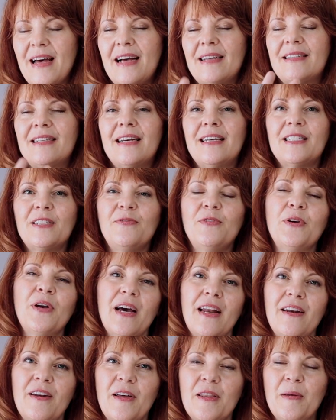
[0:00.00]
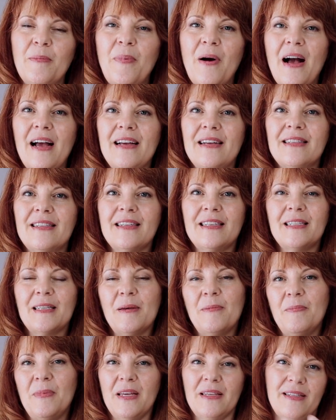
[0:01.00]
that does if you cut it on the bias is
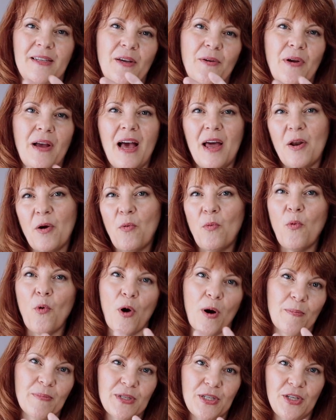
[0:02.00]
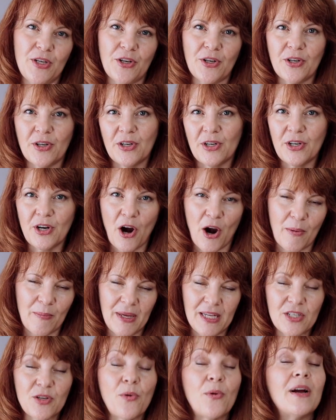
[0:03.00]
it kind of warps your
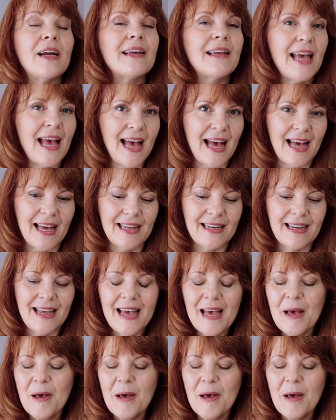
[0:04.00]
garment, or it can.